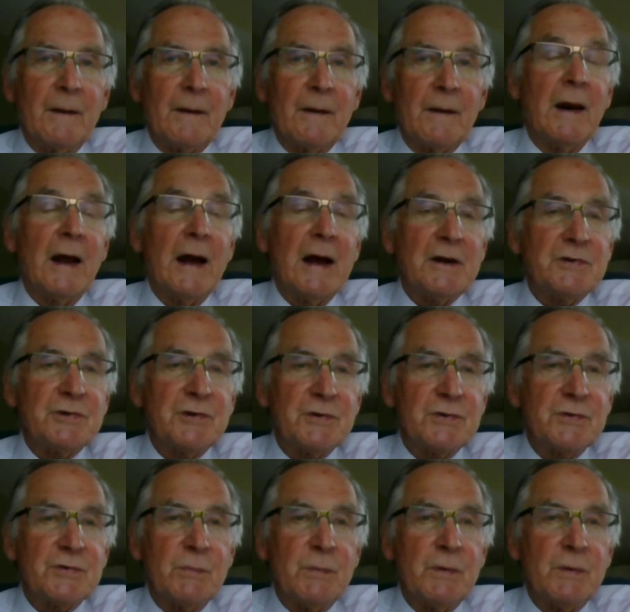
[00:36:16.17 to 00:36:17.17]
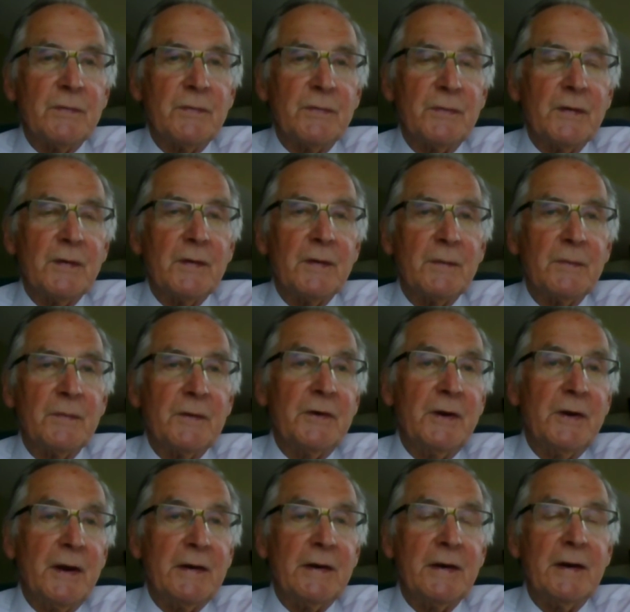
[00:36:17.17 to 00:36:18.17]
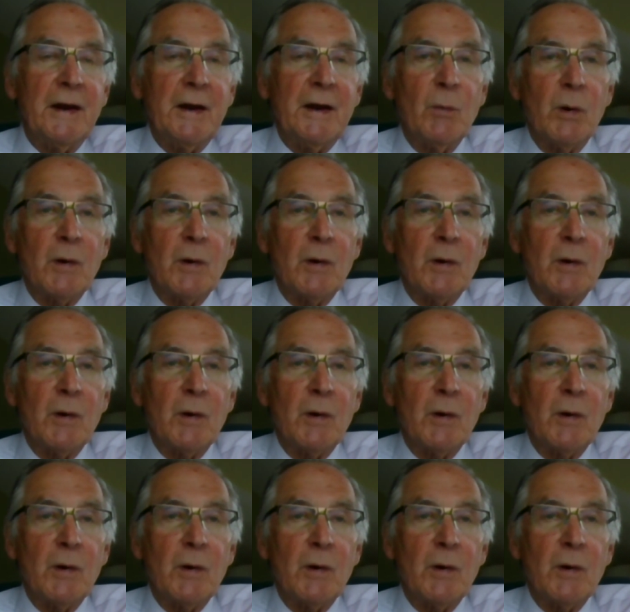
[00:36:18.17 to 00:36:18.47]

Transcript: clashes with the day-to-day